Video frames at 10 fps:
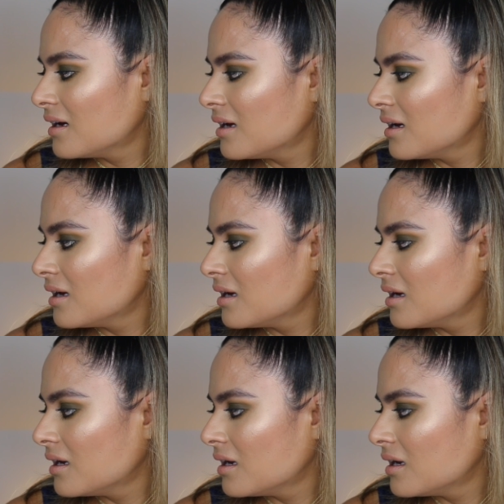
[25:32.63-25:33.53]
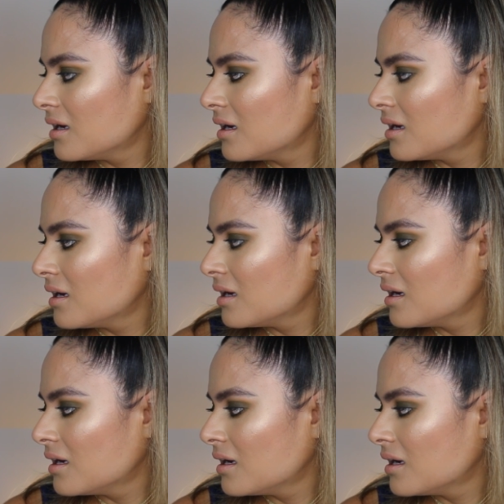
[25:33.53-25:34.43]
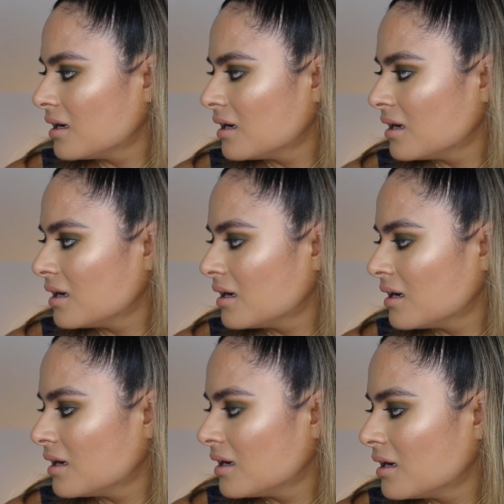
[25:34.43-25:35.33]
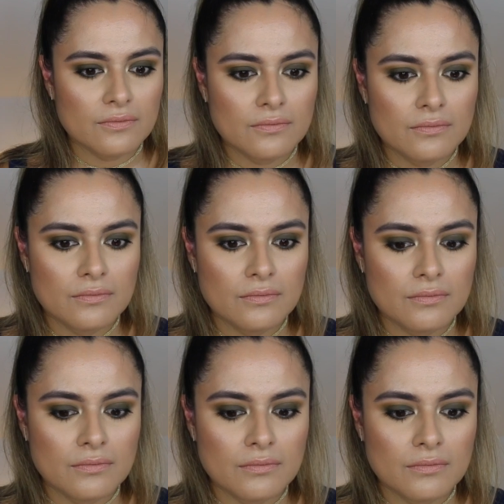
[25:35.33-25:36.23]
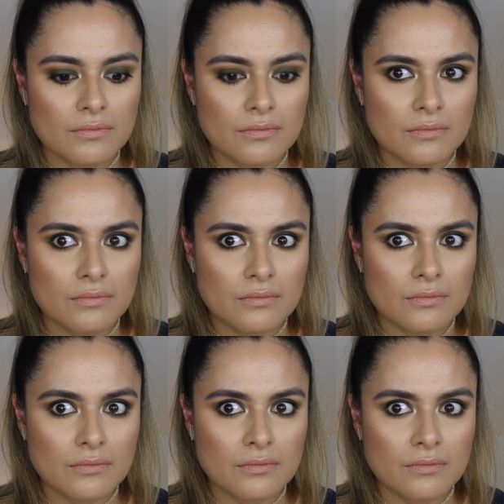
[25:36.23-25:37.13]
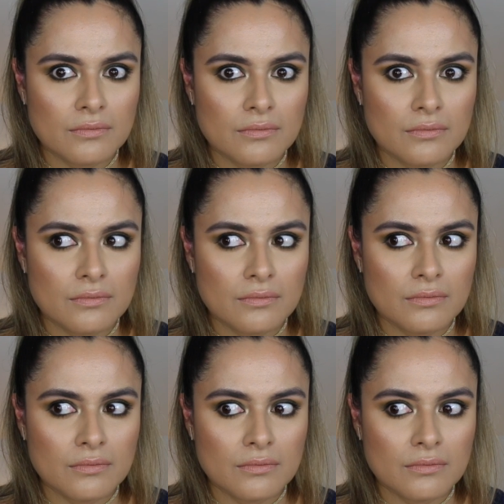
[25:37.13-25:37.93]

[no speech]